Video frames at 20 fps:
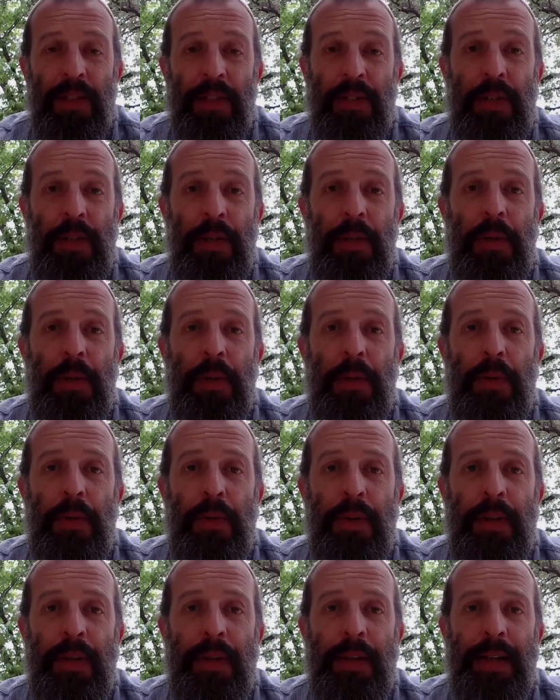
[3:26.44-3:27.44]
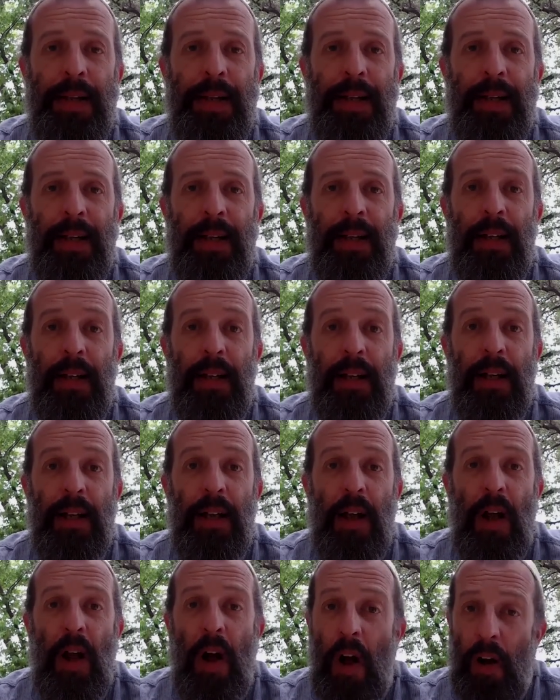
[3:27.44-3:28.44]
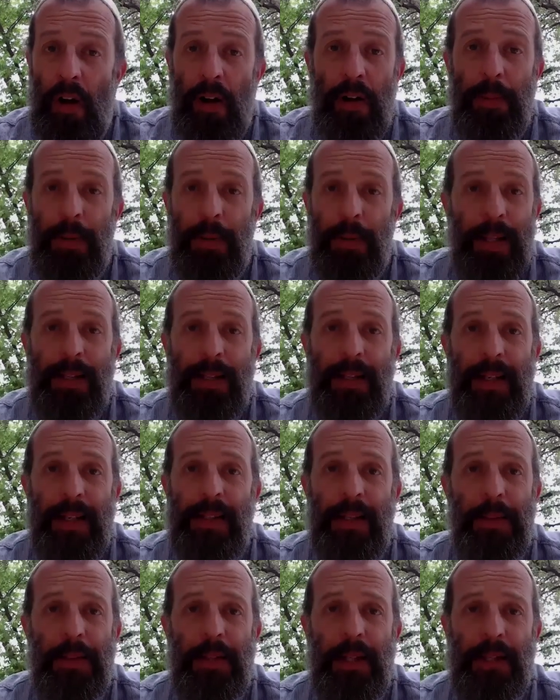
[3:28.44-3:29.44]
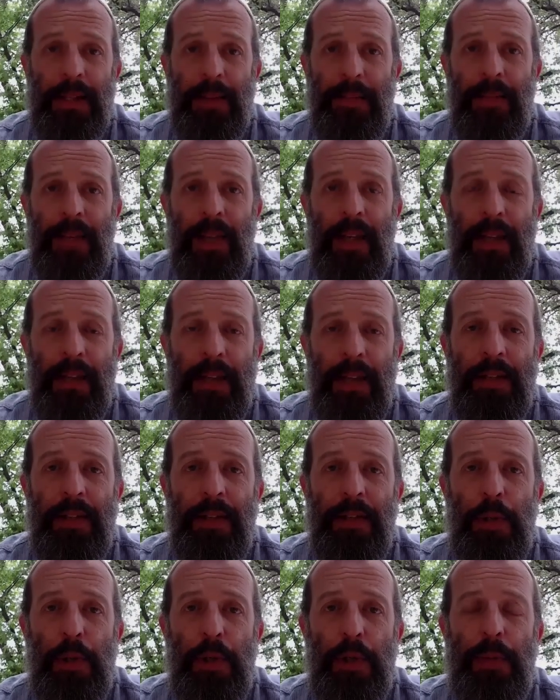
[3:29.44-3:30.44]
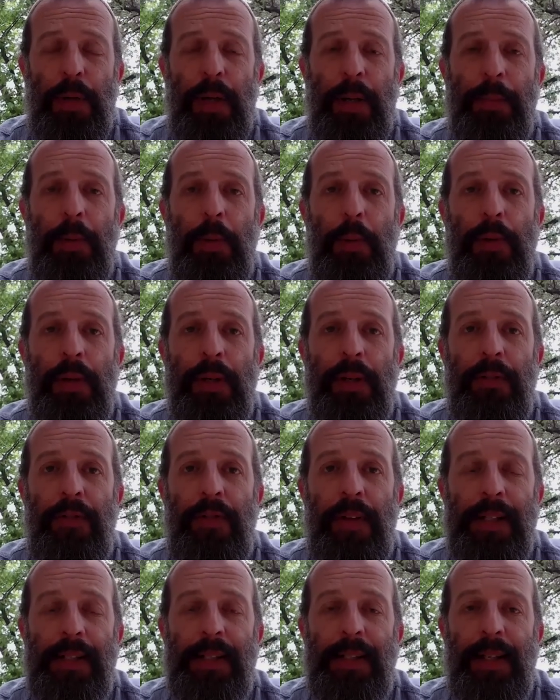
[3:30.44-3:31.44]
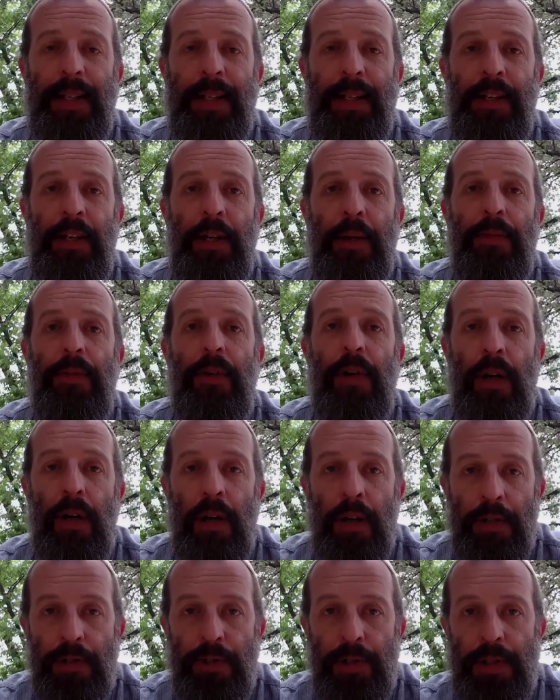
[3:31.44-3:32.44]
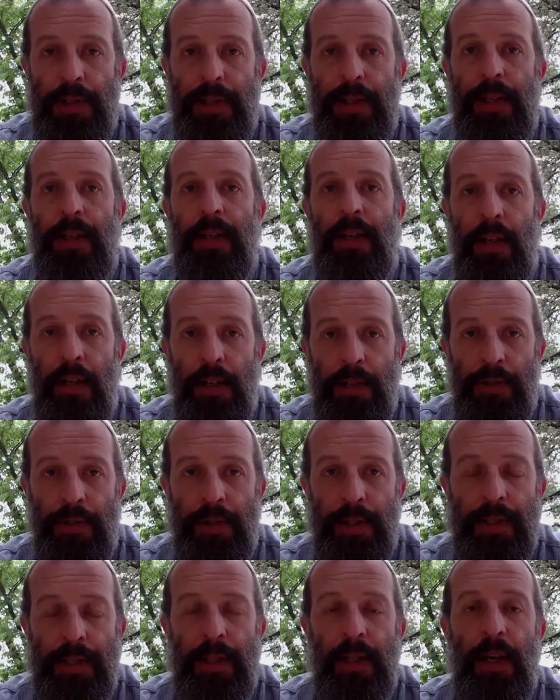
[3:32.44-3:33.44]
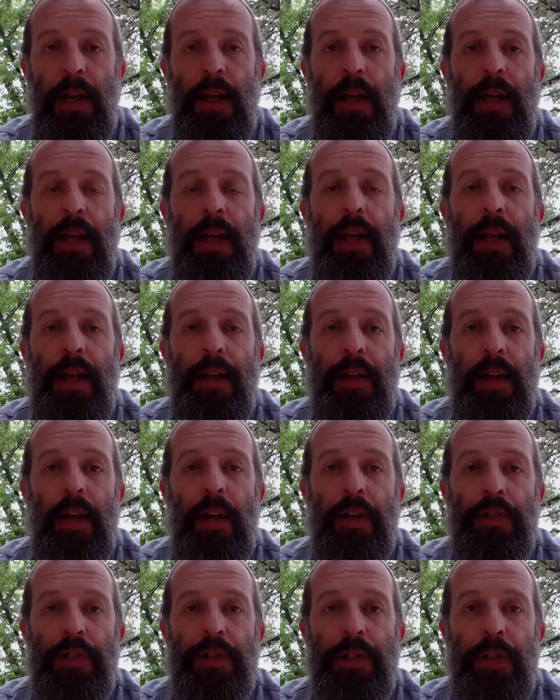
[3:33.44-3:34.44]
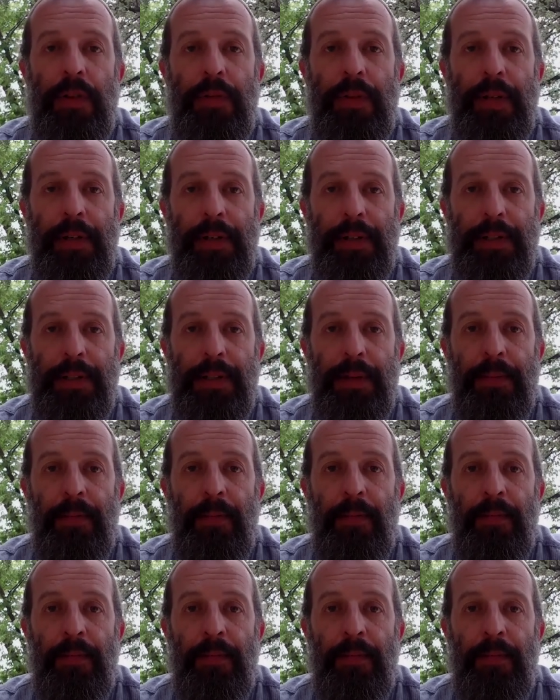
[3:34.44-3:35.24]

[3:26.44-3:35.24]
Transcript: to the horrible anti-Semitism that the Jewish people were facing in Europe for hundreds and hundreds and hundreds of years.